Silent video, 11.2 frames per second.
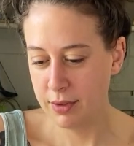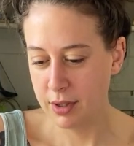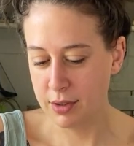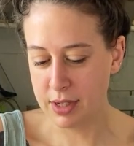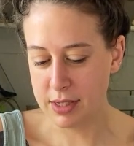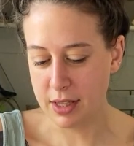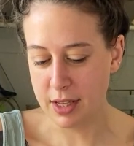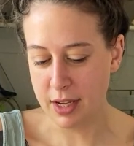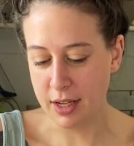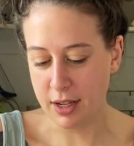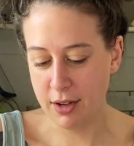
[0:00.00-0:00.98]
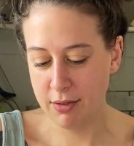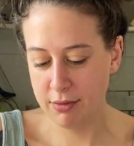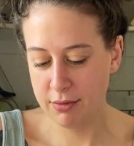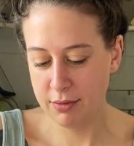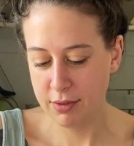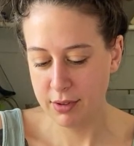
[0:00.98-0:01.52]
Jose said thank you.
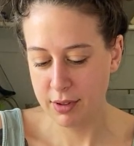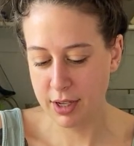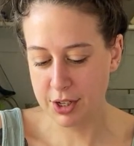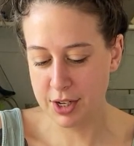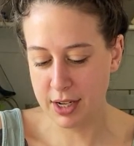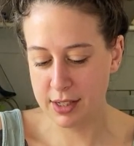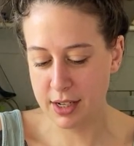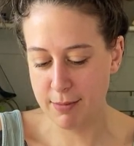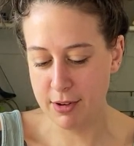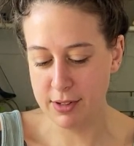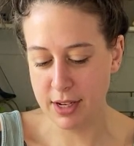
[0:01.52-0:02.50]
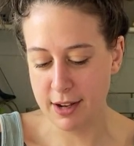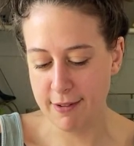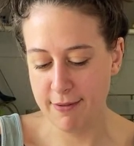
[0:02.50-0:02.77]
Catch you next time, Jose.